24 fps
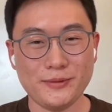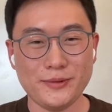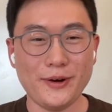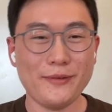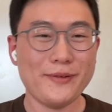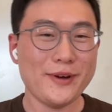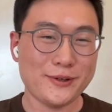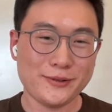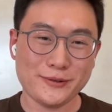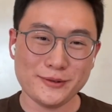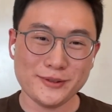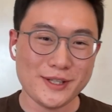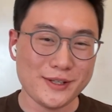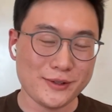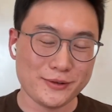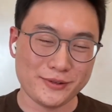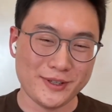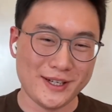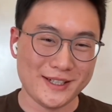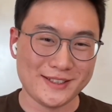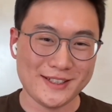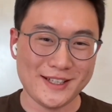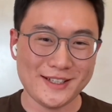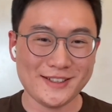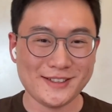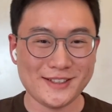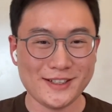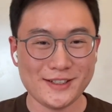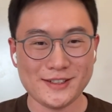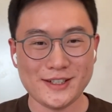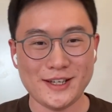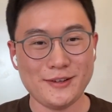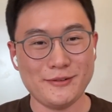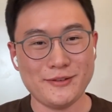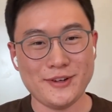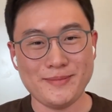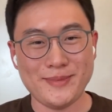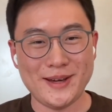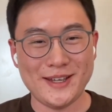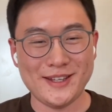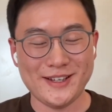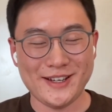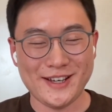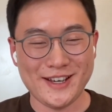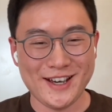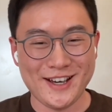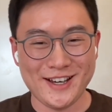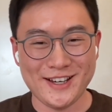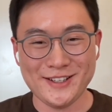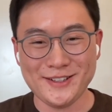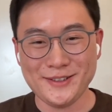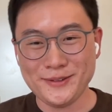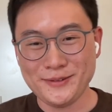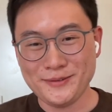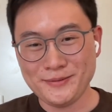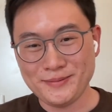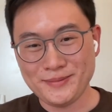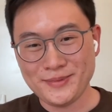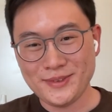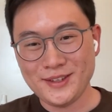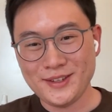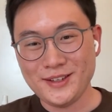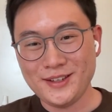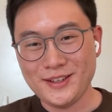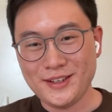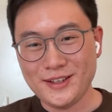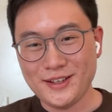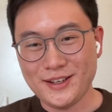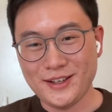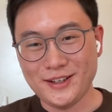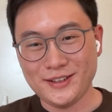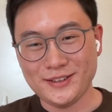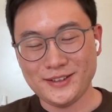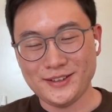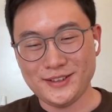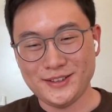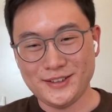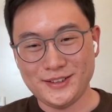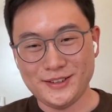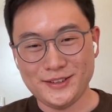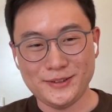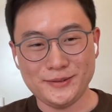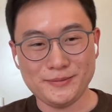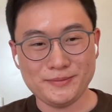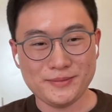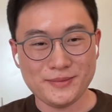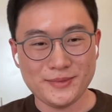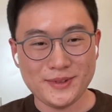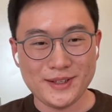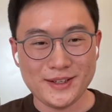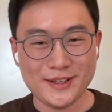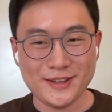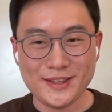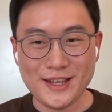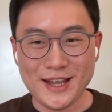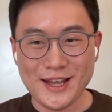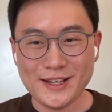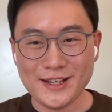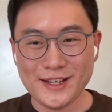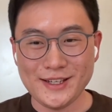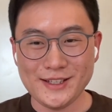Well, we shouldn't trust anything generated by the AI. And in that